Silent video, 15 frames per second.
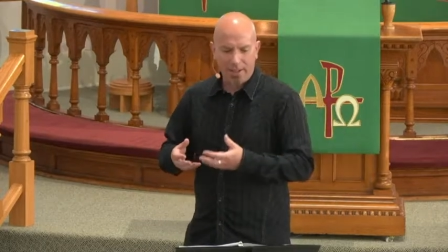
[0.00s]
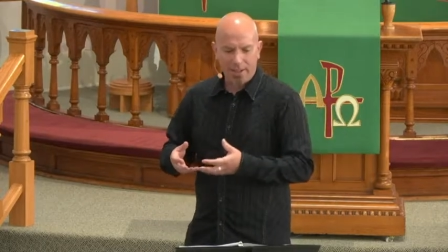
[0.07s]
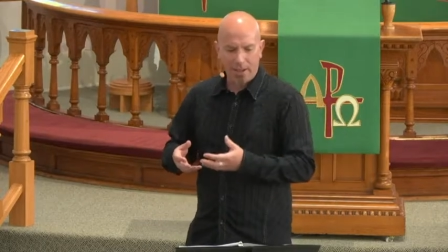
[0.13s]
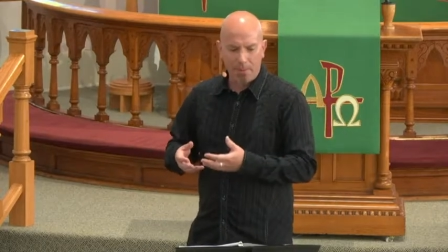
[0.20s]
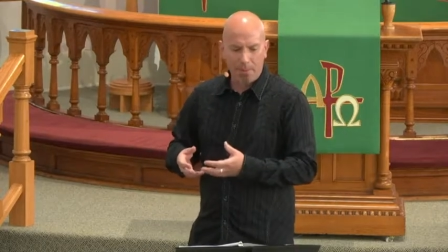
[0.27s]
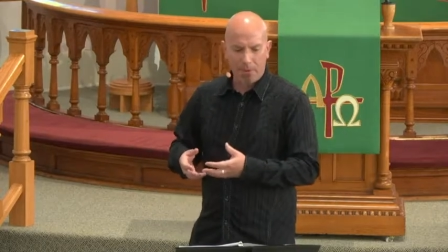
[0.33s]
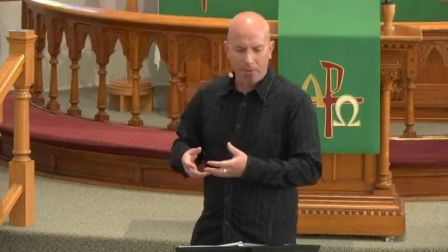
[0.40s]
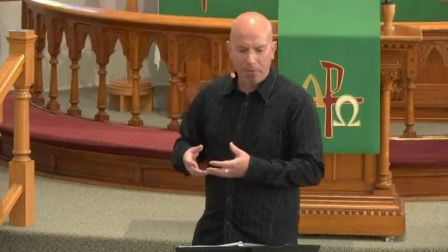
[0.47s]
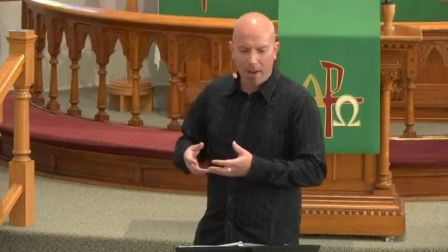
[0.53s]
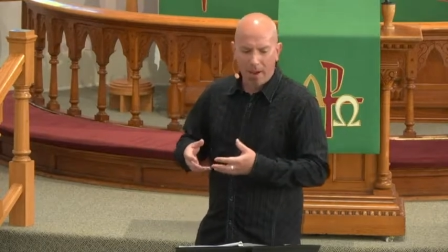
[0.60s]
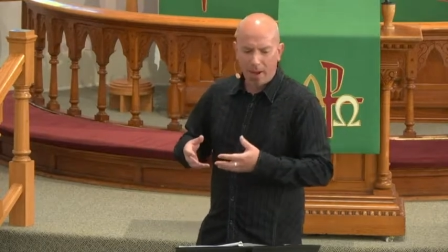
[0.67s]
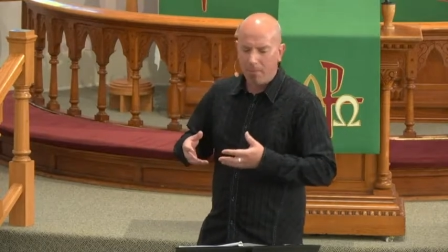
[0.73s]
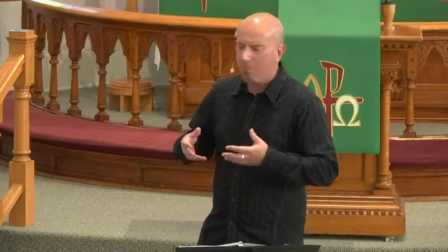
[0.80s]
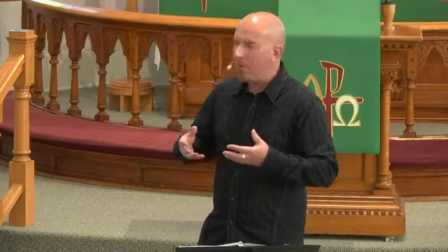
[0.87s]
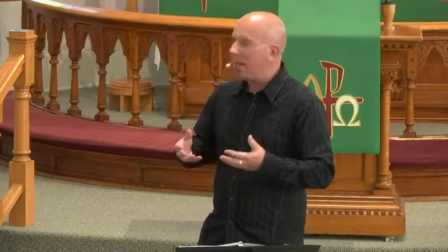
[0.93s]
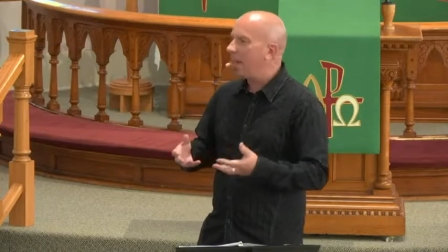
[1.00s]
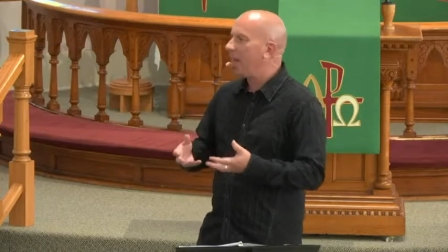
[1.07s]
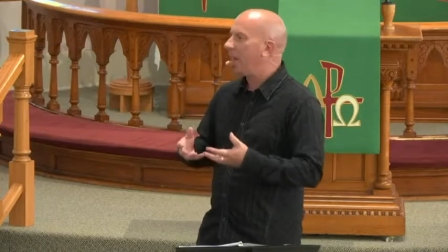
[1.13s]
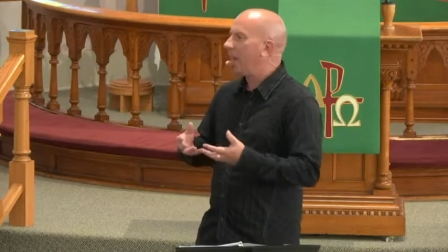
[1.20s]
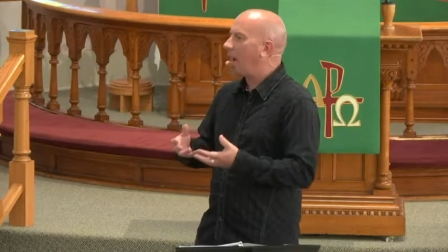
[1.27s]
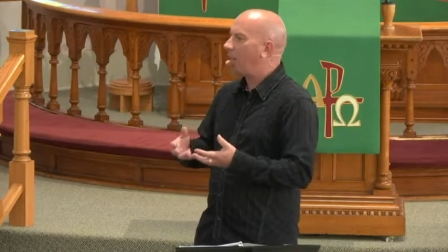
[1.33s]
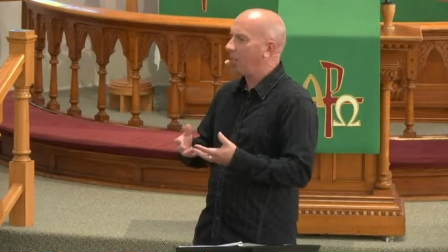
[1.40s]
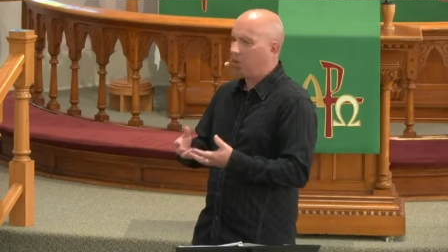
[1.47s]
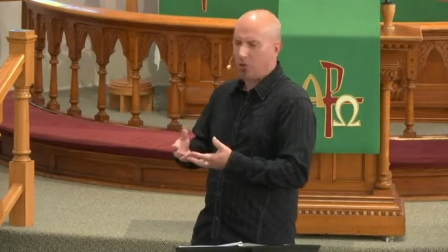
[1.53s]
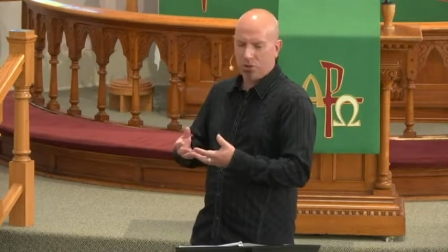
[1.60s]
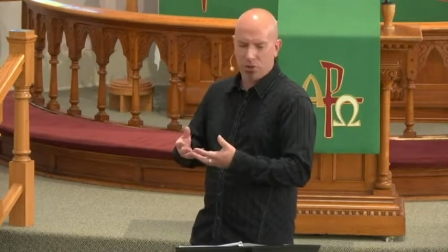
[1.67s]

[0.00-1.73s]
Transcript: seem to find meaning on their